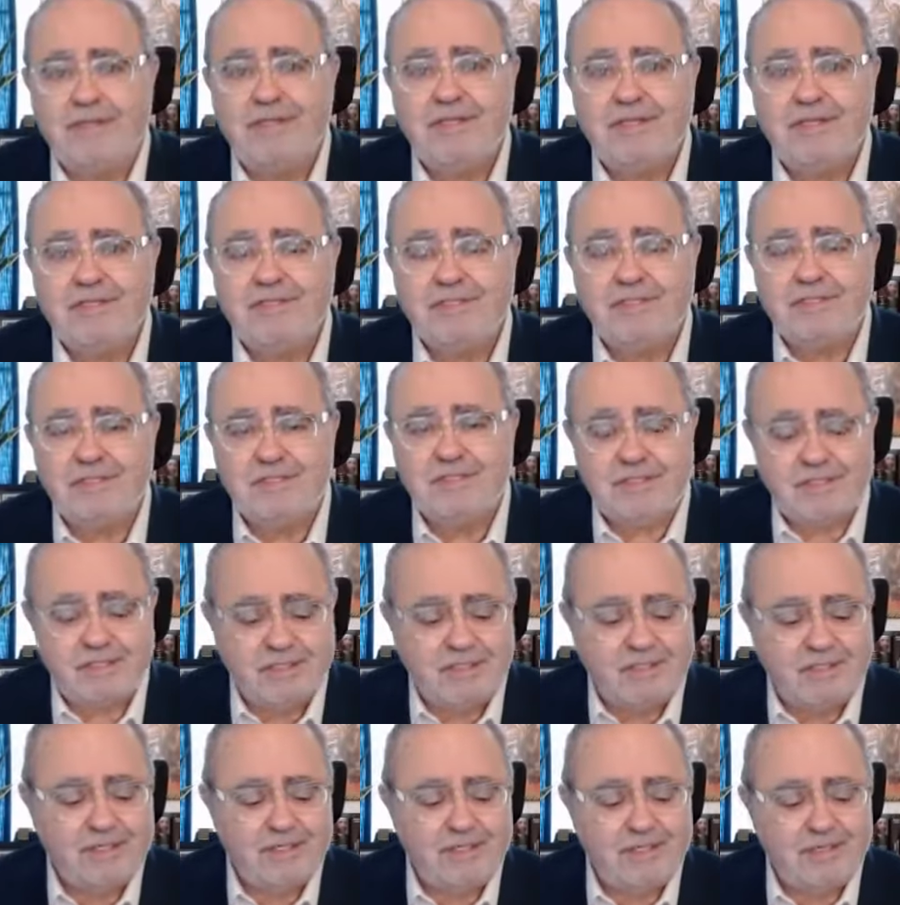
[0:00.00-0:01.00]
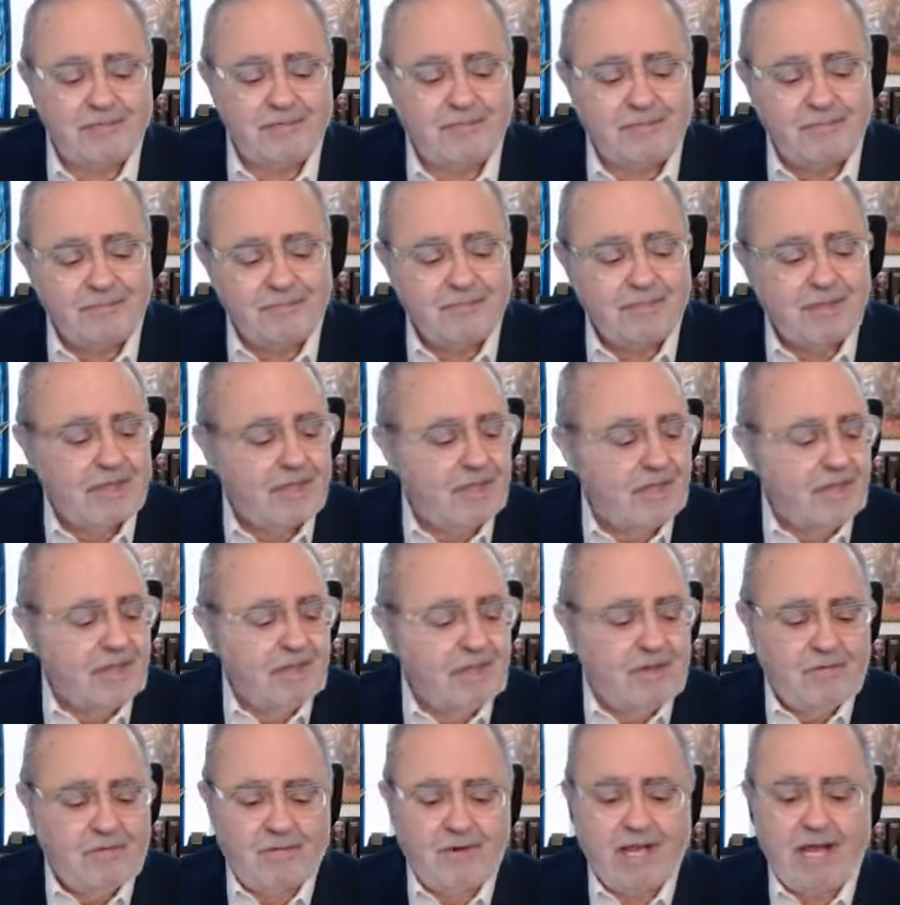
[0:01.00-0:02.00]
This is
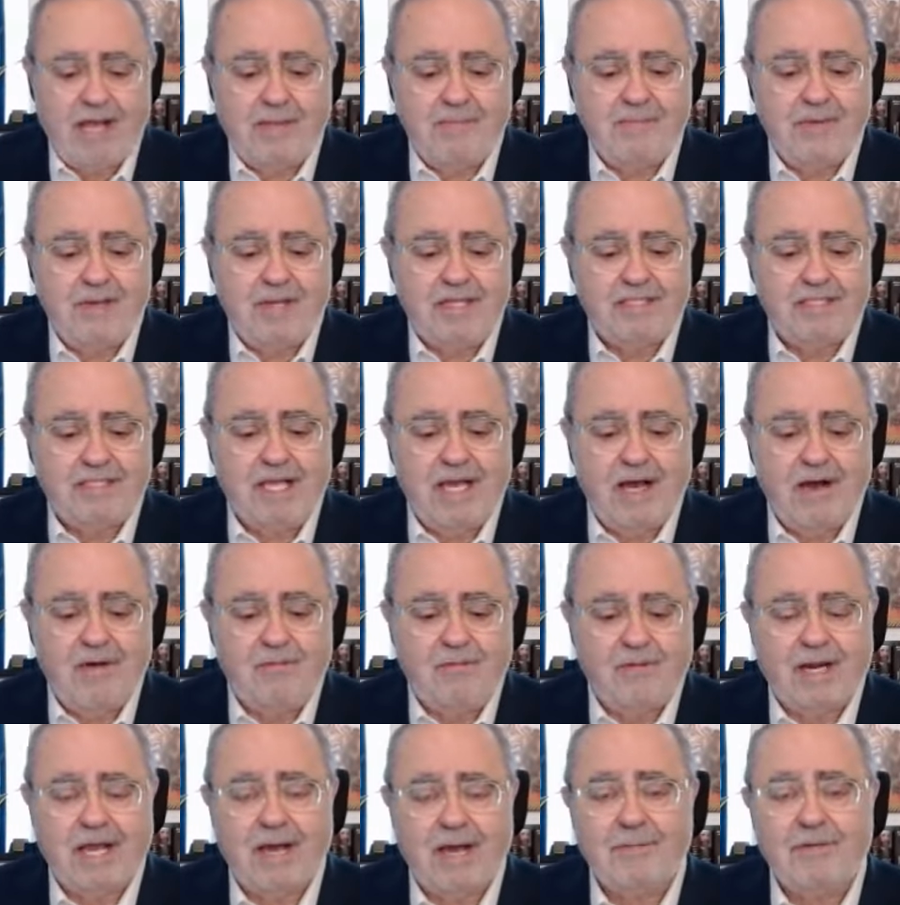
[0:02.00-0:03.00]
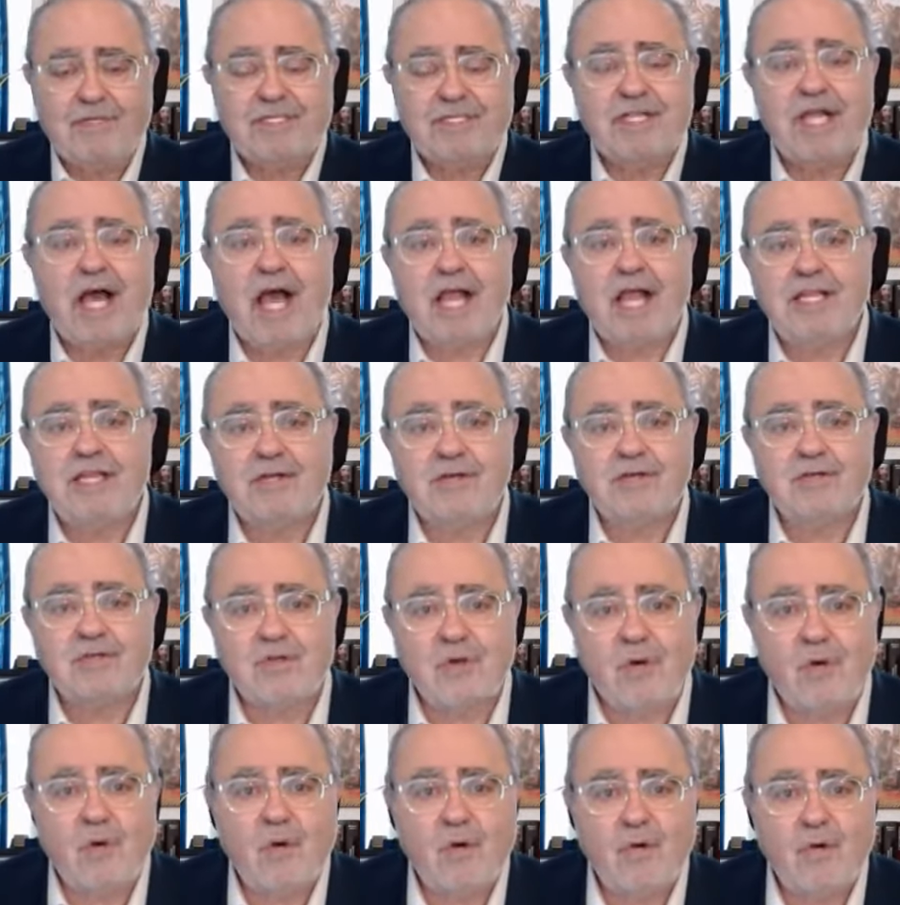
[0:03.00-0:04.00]
what I picked out when I was 9 years
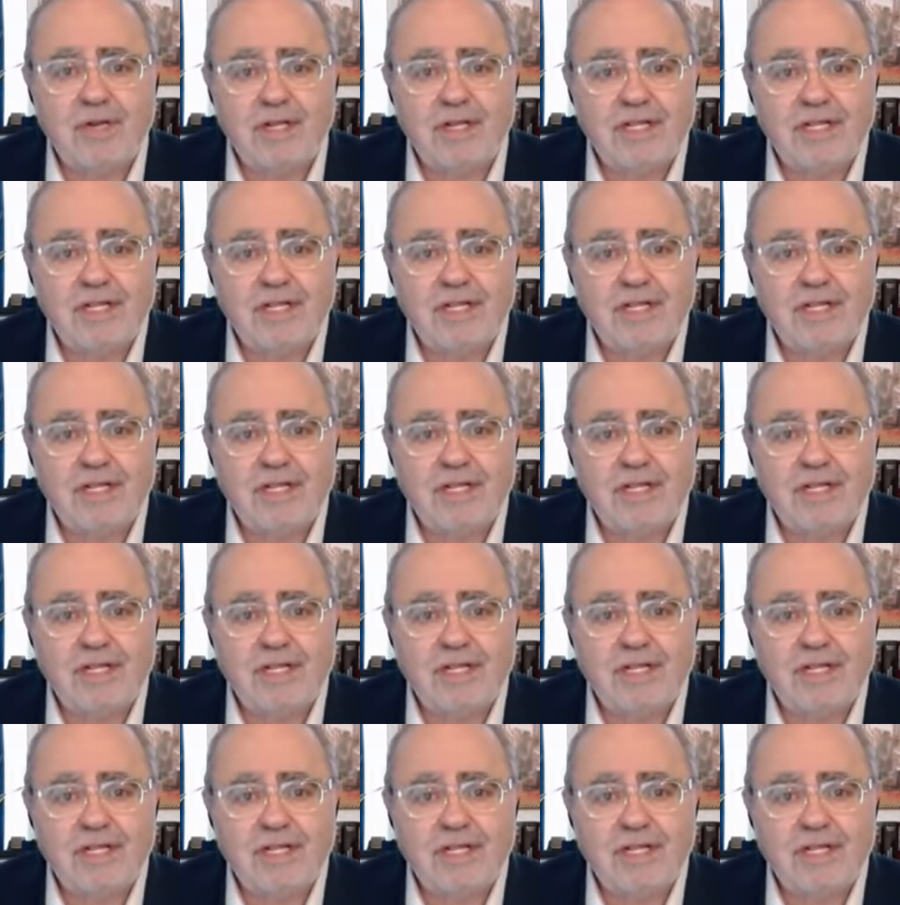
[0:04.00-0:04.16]
old,